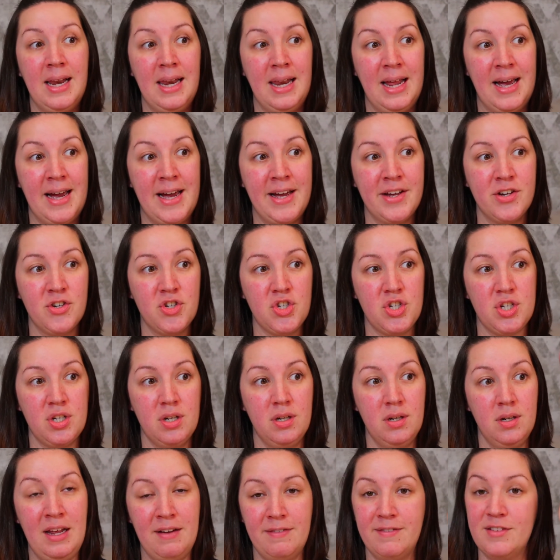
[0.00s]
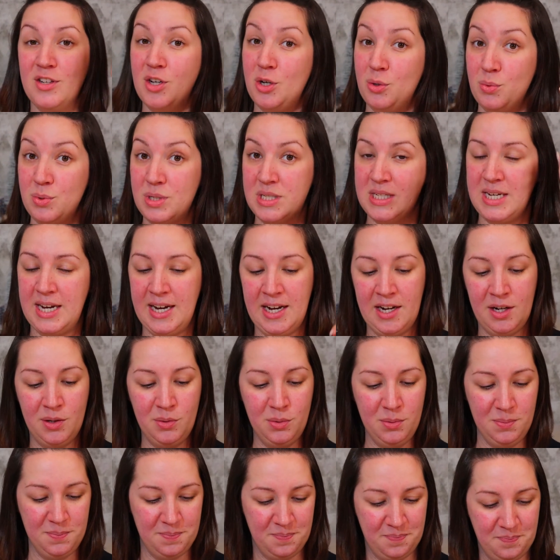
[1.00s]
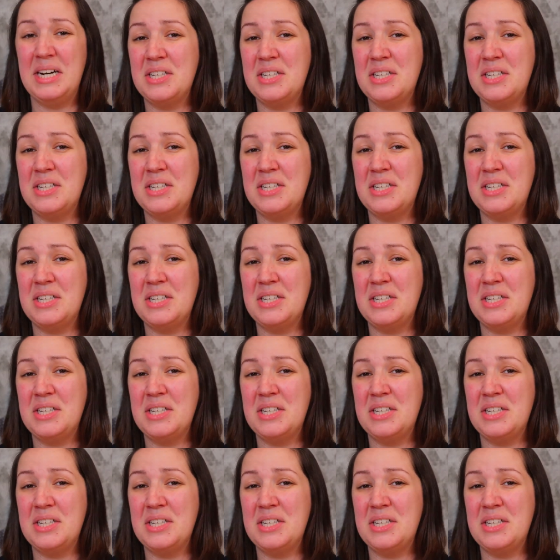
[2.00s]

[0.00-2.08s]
lash lift goes down.